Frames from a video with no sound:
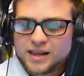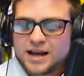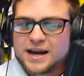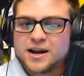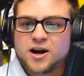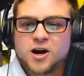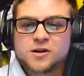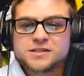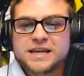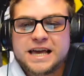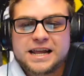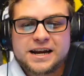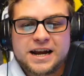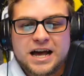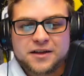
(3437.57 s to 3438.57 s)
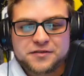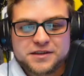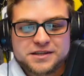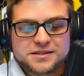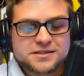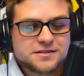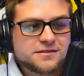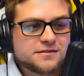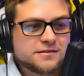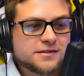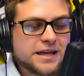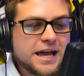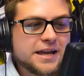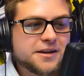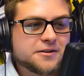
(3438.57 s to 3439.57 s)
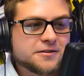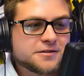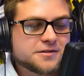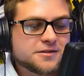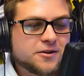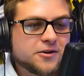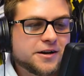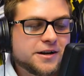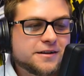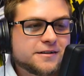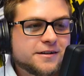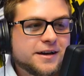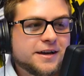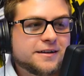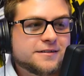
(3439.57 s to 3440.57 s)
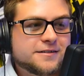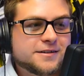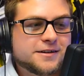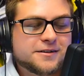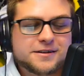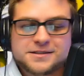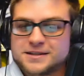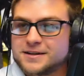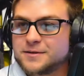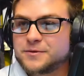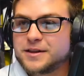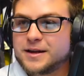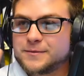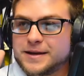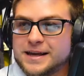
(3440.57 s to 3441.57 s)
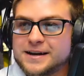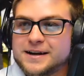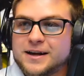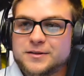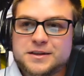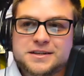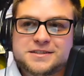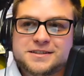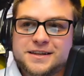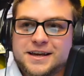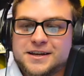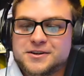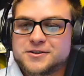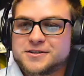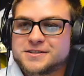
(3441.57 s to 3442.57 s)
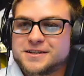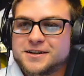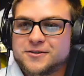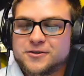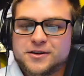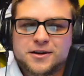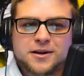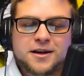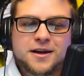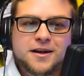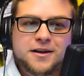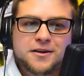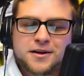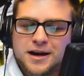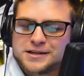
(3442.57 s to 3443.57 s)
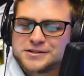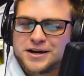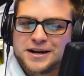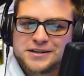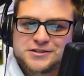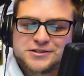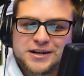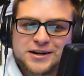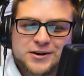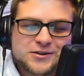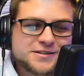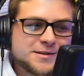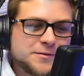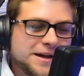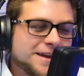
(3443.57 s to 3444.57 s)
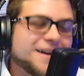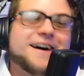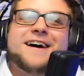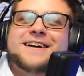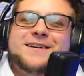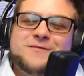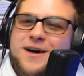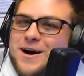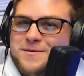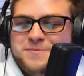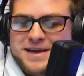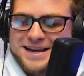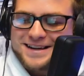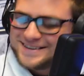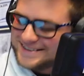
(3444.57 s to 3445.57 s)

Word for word: I know I was handing out these lanyards, Ernie. Okay, i is. I'm, I'm handing out these lanyards, and then they're like, guys got any stickers? I'm like, oh, come on, man.